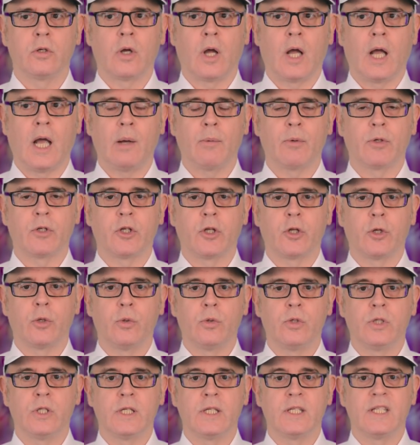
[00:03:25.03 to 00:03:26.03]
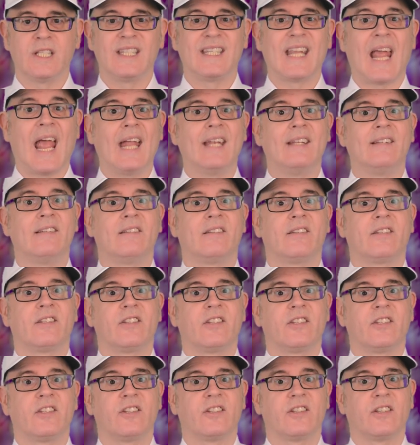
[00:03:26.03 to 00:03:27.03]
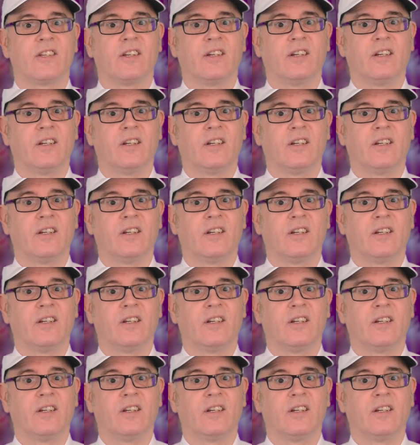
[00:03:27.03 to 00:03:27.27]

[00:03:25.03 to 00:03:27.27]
I would use is tense,